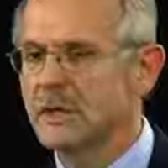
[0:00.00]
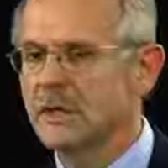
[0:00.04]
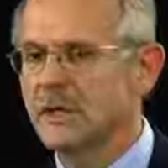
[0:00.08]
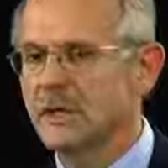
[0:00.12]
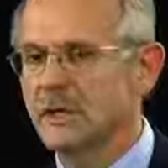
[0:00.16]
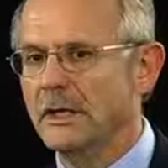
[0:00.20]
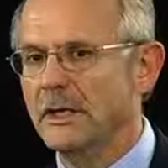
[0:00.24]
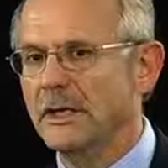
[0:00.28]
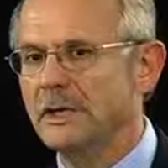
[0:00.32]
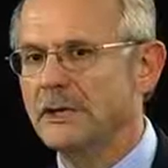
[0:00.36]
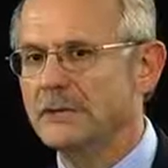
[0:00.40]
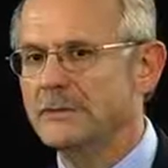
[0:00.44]

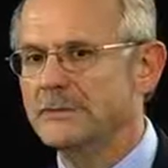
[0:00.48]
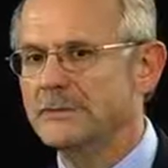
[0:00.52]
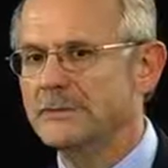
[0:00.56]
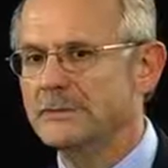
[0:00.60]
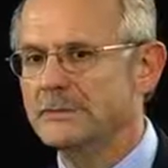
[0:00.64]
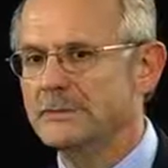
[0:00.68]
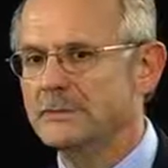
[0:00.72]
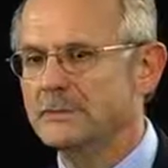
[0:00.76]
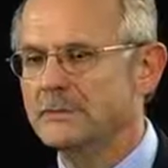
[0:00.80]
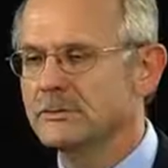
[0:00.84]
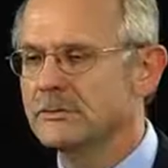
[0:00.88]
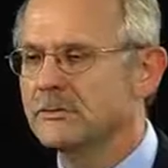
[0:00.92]

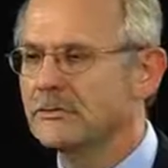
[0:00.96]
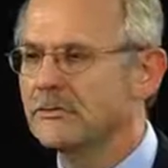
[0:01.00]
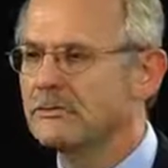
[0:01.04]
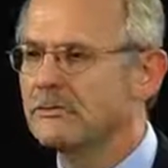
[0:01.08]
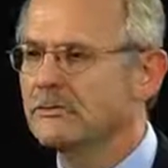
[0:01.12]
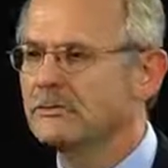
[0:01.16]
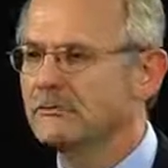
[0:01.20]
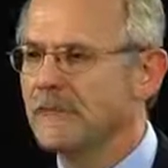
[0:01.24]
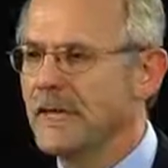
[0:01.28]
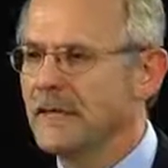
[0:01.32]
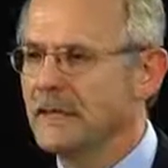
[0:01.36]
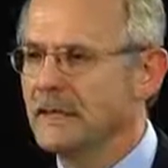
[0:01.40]

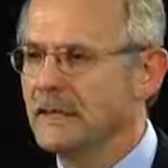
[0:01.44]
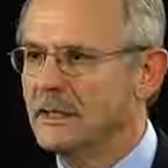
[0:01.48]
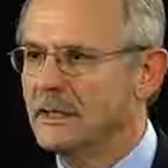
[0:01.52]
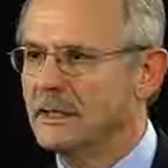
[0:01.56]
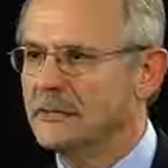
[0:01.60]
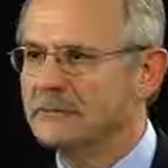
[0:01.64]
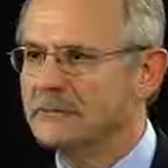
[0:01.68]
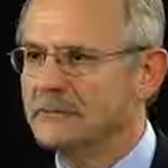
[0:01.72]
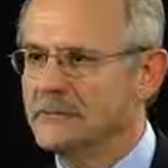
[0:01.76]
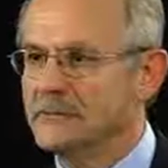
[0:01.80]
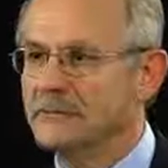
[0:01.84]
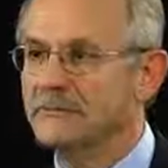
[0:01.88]
to make
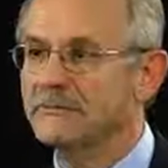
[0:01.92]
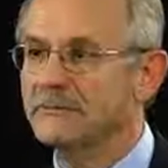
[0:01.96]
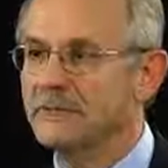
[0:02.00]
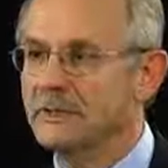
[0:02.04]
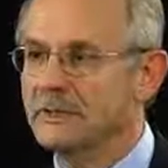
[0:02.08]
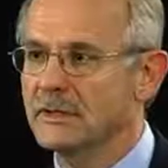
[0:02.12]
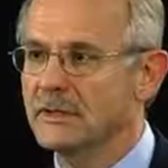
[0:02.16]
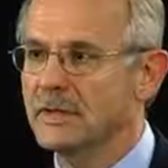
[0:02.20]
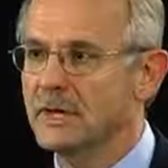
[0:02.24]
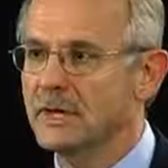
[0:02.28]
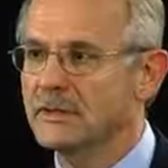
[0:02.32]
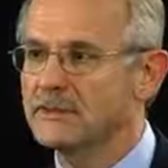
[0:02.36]
a
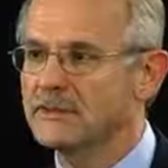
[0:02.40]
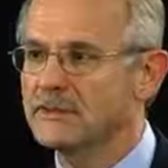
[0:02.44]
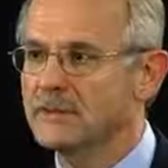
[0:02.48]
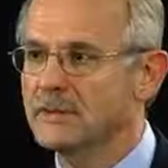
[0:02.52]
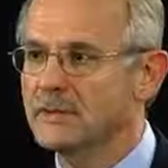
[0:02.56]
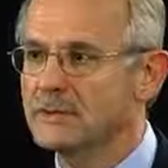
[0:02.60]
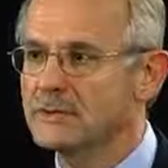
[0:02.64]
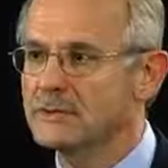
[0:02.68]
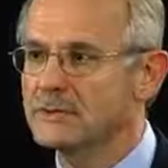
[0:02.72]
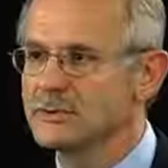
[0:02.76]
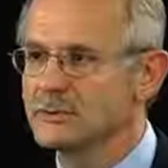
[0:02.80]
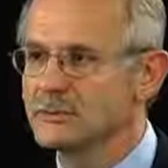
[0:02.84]
significant
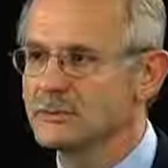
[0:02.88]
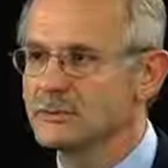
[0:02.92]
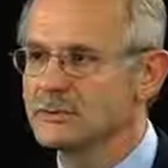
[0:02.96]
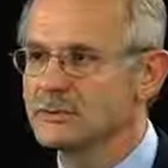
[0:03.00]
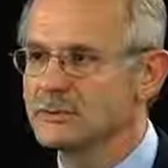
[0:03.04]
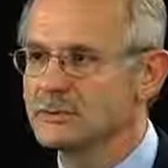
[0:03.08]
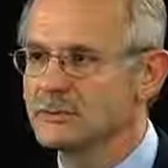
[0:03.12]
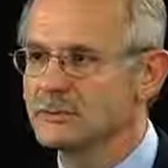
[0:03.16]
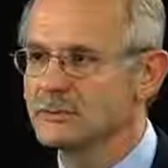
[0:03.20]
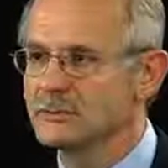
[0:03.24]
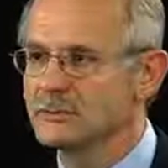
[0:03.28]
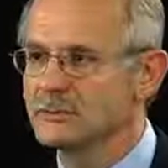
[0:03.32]
contribution
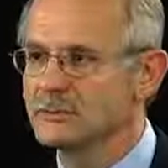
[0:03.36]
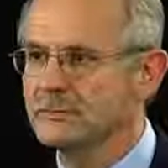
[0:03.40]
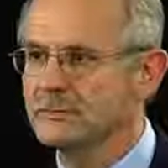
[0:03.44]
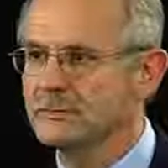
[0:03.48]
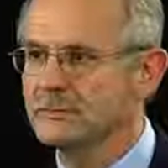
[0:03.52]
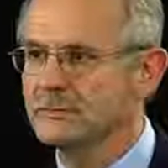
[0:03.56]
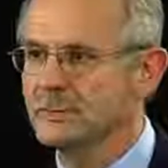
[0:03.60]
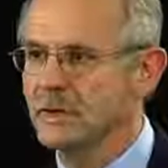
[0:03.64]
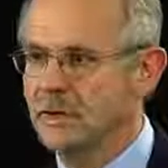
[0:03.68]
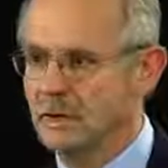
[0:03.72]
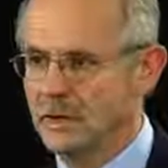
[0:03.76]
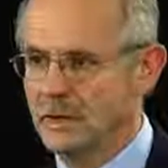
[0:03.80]

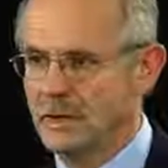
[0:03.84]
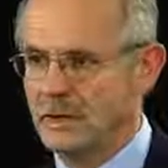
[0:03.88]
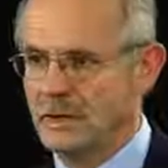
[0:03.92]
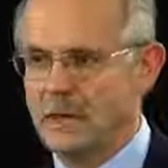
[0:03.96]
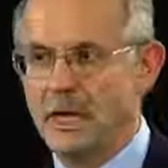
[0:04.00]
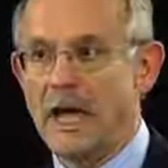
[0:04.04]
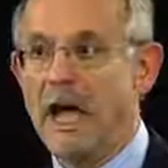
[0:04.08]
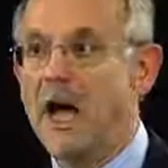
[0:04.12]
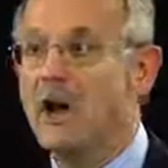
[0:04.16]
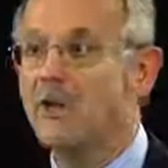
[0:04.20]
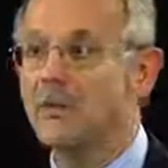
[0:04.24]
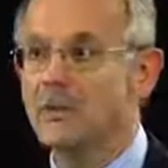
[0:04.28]
to
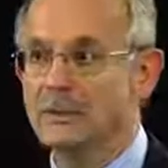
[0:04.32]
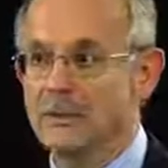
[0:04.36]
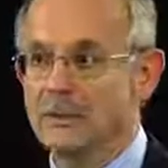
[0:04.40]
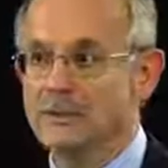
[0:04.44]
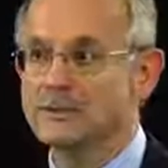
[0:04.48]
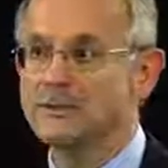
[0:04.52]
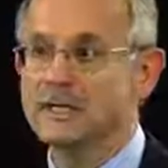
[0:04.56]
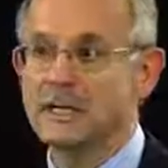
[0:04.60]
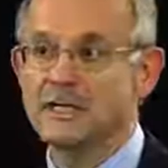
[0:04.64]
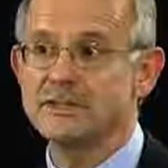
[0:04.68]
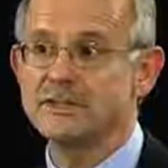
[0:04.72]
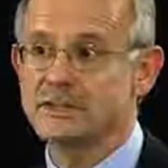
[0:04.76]
how we
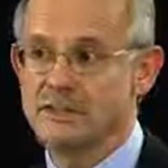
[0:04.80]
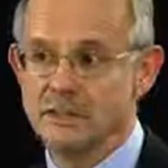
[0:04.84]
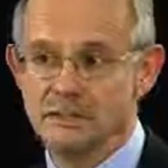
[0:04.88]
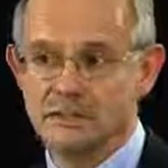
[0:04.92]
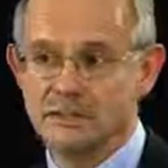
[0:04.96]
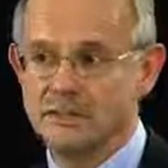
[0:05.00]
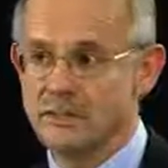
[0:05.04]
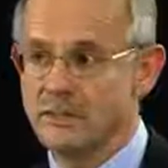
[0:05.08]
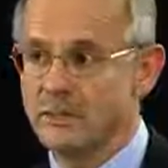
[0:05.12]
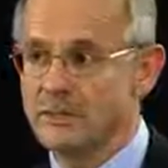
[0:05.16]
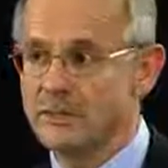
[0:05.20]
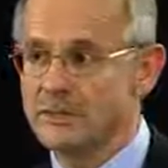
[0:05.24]
are changing
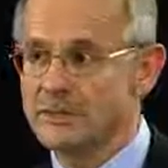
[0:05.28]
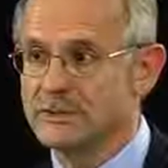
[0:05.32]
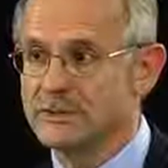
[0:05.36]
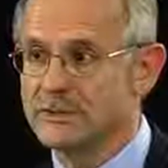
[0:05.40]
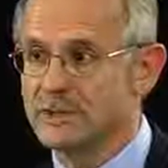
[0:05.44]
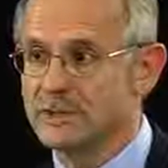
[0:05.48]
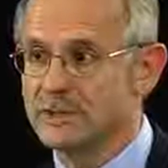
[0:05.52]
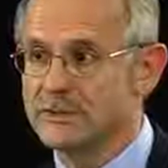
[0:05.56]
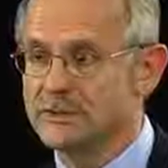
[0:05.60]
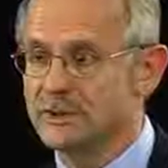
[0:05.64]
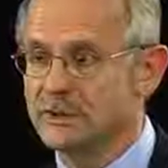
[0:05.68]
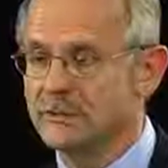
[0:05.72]
as an
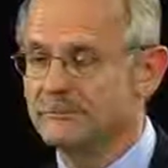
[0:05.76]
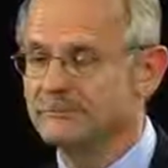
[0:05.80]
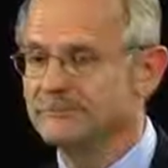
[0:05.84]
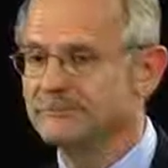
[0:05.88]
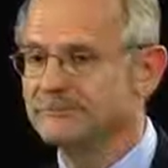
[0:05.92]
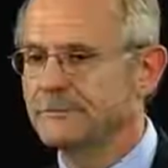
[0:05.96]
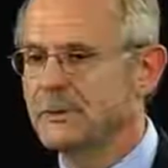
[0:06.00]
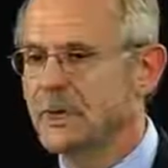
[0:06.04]
organization.